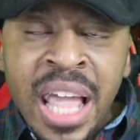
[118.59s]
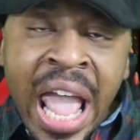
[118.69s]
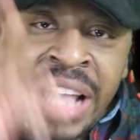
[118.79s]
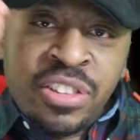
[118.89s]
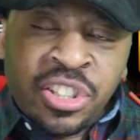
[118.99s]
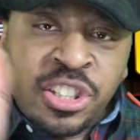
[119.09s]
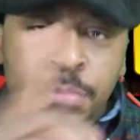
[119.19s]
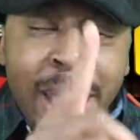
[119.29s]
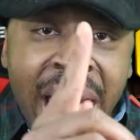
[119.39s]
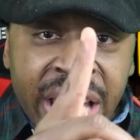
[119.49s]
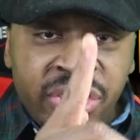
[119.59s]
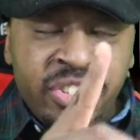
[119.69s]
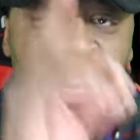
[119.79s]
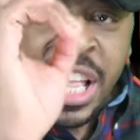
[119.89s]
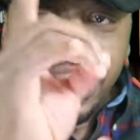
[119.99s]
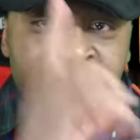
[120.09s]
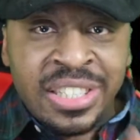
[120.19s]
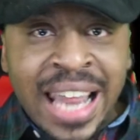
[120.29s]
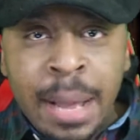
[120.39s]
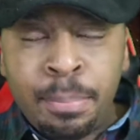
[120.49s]
And to smash
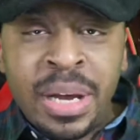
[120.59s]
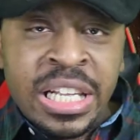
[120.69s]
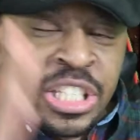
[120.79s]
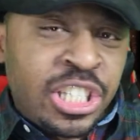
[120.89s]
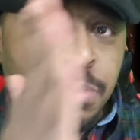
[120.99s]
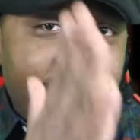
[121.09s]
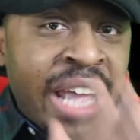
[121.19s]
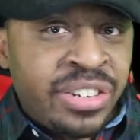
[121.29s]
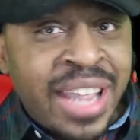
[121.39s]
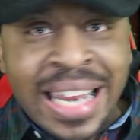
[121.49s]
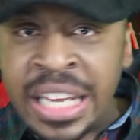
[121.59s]
this like button, smash that